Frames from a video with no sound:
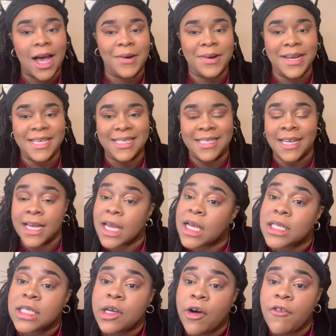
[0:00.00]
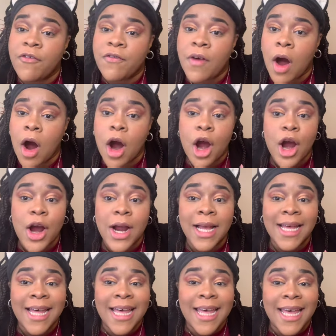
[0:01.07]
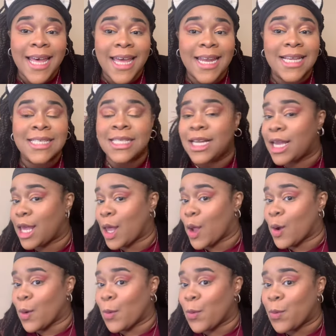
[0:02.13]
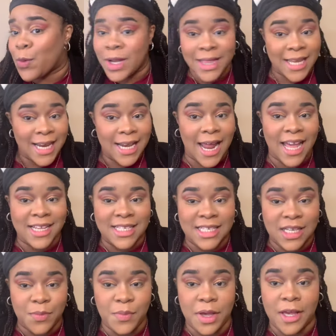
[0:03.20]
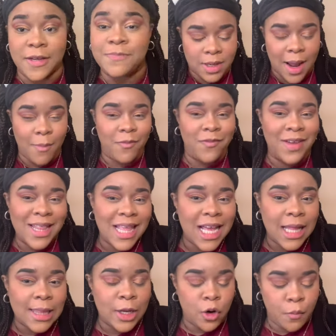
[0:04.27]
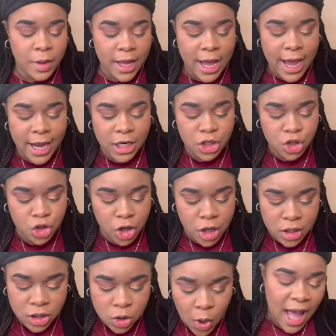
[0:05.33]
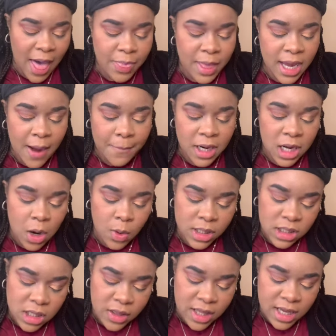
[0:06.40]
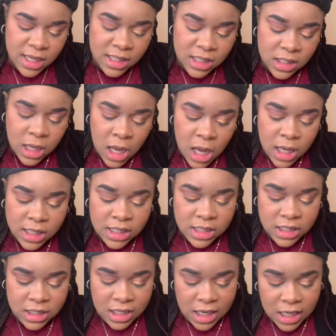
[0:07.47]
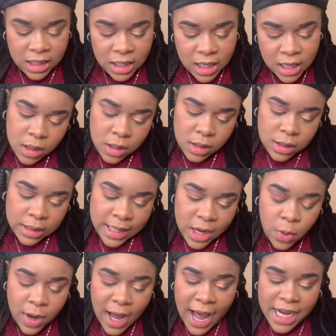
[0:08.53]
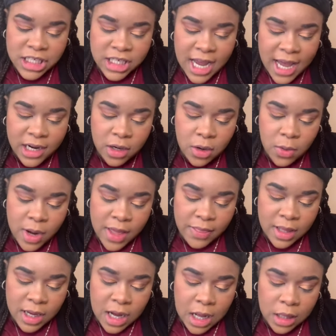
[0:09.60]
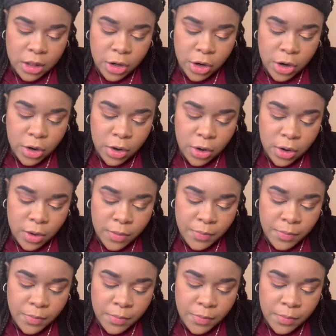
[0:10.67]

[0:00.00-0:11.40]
it is looking so far. It is looking really nice to me. I'm feeling a little bit extra, so I think I'm going to go into this Stilla liquid eyeshadow in the color